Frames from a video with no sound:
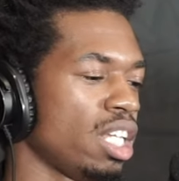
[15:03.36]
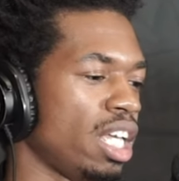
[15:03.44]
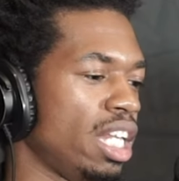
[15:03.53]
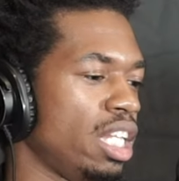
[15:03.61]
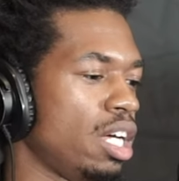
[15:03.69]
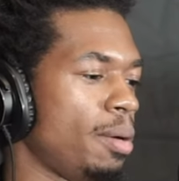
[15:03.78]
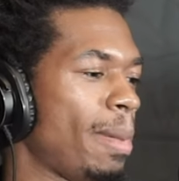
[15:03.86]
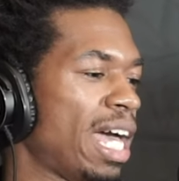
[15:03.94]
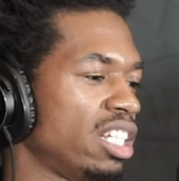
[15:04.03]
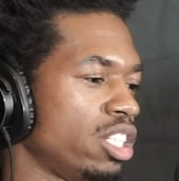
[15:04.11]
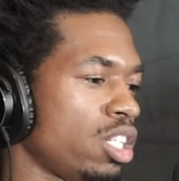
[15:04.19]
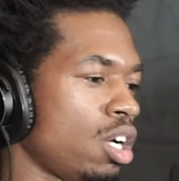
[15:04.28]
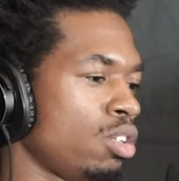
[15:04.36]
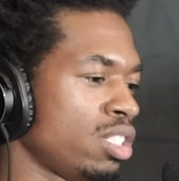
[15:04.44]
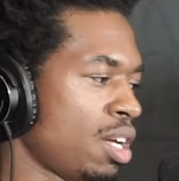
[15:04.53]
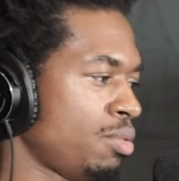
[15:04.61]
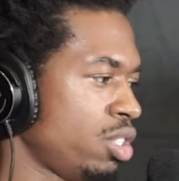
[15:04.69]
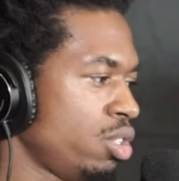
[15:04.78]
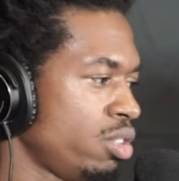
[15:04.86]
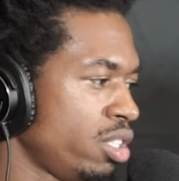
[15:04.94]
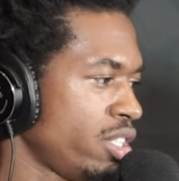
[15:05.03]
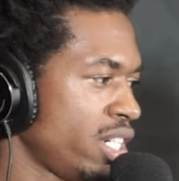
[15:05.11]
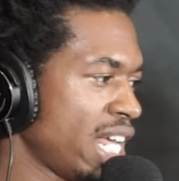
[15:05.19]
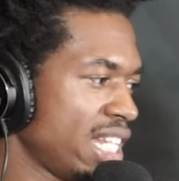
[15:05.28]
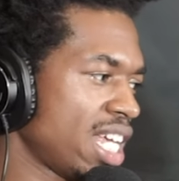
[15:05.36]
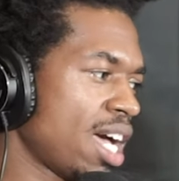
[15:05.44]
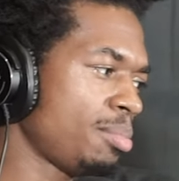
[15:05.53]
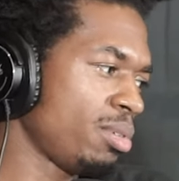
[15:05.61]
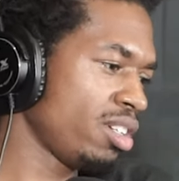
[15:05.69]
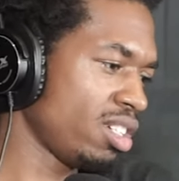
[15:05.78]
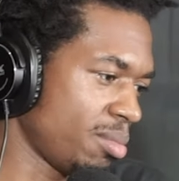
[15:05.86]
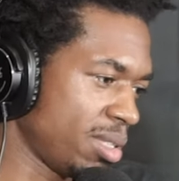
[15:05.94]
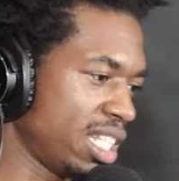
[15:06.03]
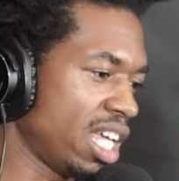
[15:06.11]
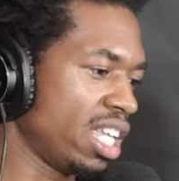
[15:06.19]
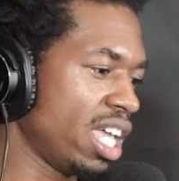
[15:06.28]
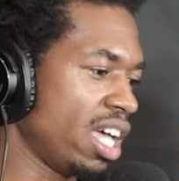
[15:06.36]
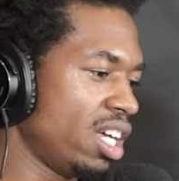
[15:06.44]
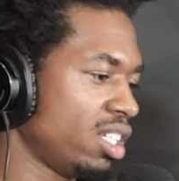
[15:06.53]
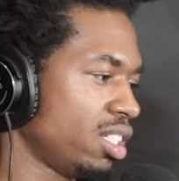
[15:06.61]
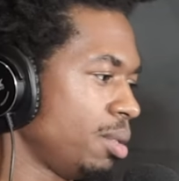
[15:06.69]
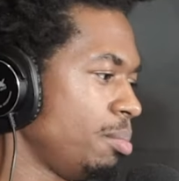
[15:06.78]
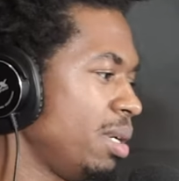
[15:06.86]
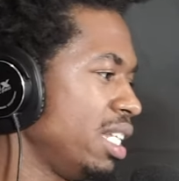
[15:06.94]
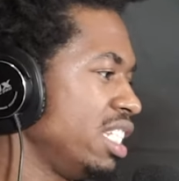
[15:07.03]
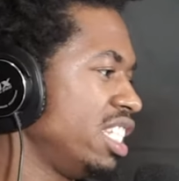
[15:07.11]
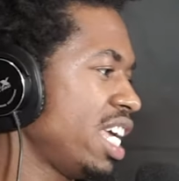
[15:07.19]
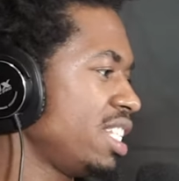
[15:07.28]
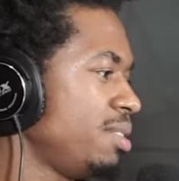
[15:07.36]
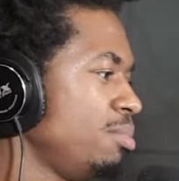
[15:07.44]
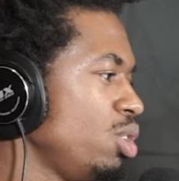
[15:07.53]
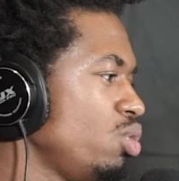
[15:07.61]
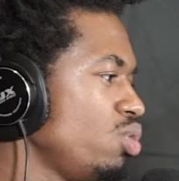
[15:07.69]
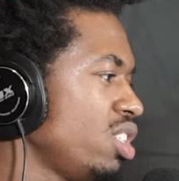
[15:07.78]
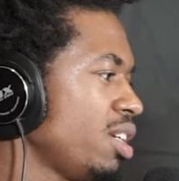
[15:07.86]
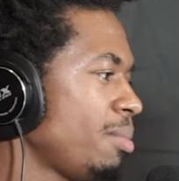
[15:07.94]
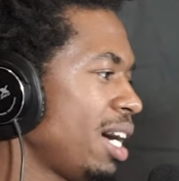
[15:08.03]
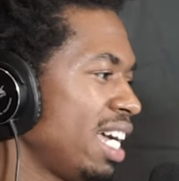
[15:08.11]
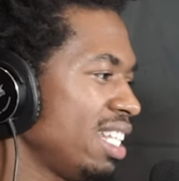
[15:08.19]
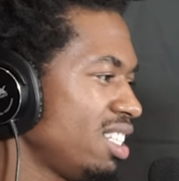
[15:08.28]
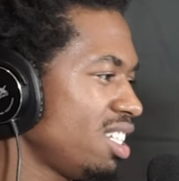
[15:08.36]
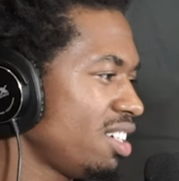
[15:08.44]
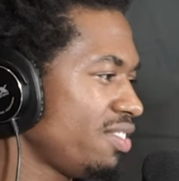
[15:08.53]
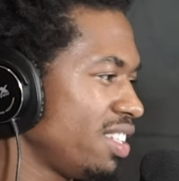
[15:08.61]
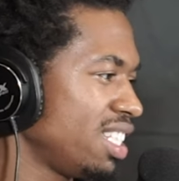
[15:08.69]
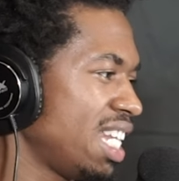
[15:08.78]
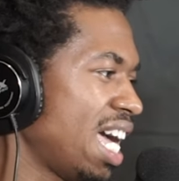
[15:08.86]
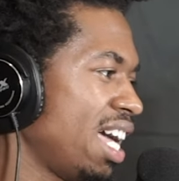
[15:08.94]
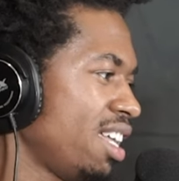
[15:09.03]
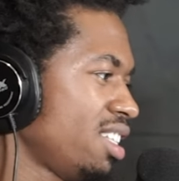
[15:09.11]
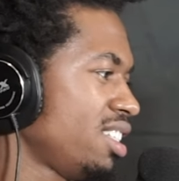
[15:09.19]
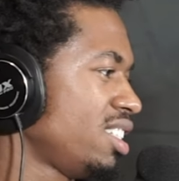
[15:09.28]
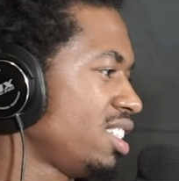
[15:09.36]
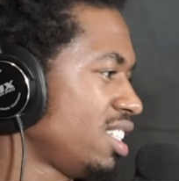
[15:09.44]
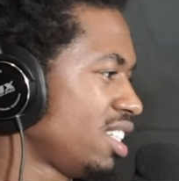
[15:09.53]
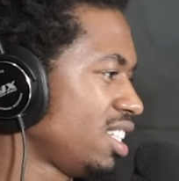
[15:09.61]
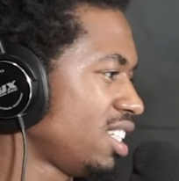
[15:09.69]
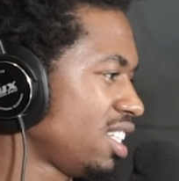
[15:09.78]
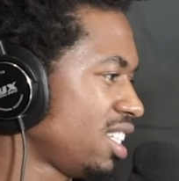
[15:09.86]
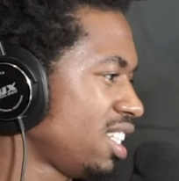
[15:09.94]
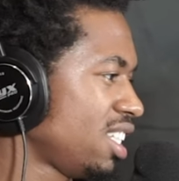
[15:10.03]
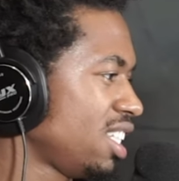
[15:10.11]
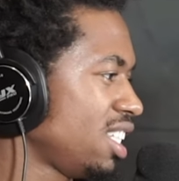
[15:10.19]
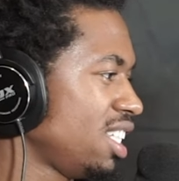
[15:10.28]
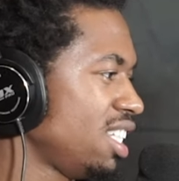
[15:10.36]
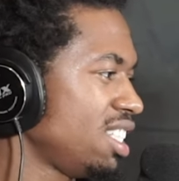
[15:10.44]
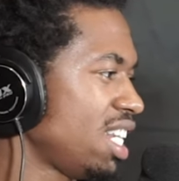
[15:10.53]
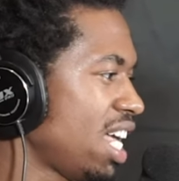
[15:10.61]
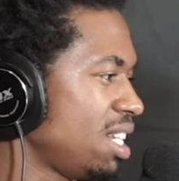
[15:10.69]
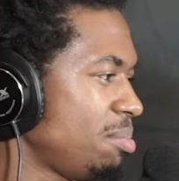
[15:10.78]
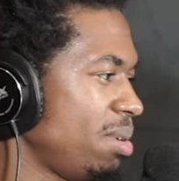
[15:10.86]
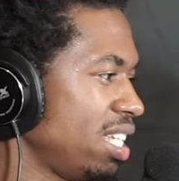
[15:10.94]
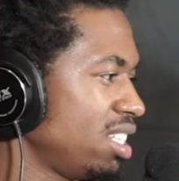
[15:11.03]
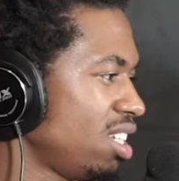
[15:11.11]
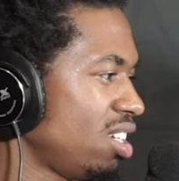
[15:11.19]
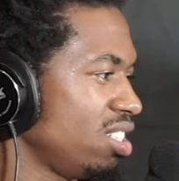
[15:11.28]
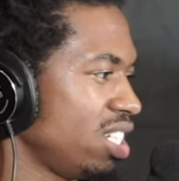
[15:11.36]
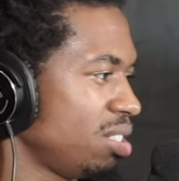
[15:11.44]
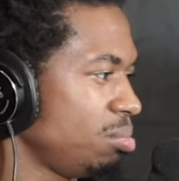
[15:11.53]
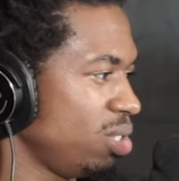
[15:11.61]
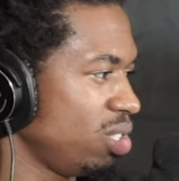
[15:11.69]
and the amount of shows I was doing during that time period, I'm going to say yeah. But just music by itself is not. It's not the best on just